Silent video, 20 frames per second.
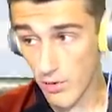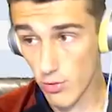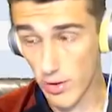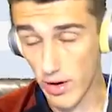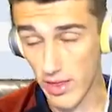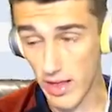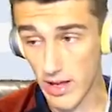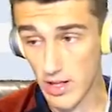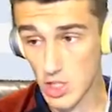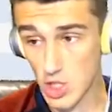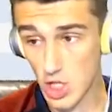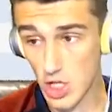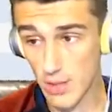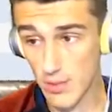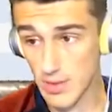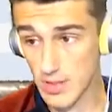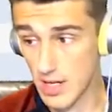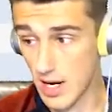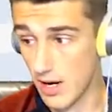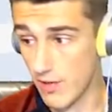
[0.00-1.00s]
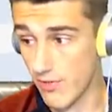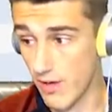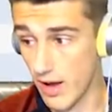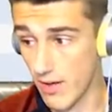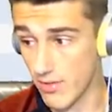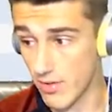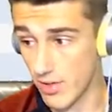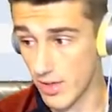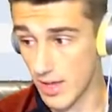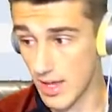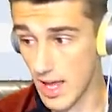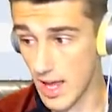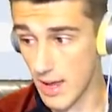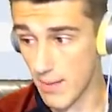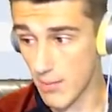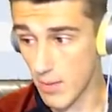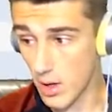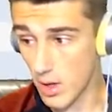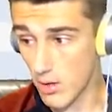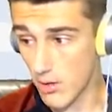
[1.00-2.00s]
one of the cheapest 85s in the
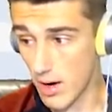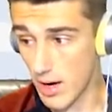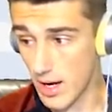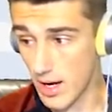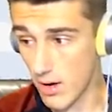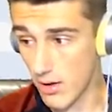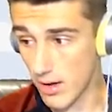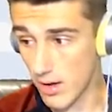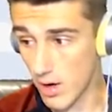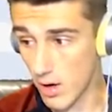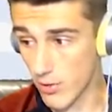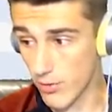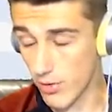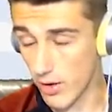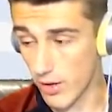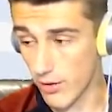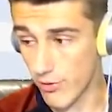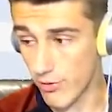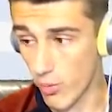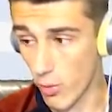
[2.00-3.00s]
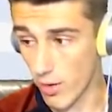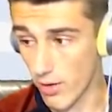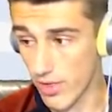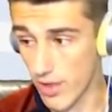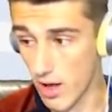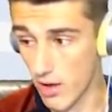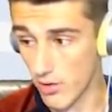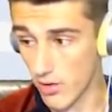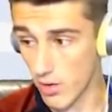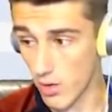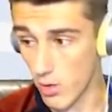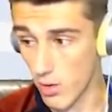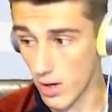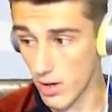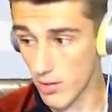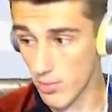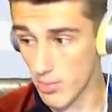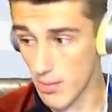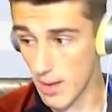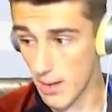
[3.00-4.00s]
game. Right now, he goes for like 4,000
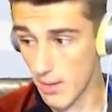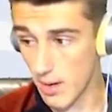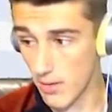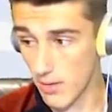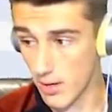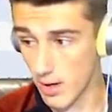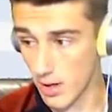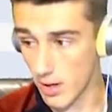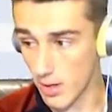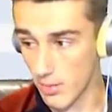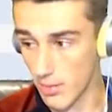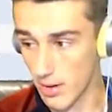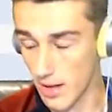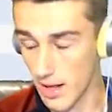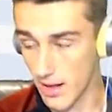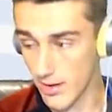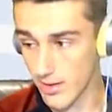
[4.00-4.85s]
coins, maybe even a little bit less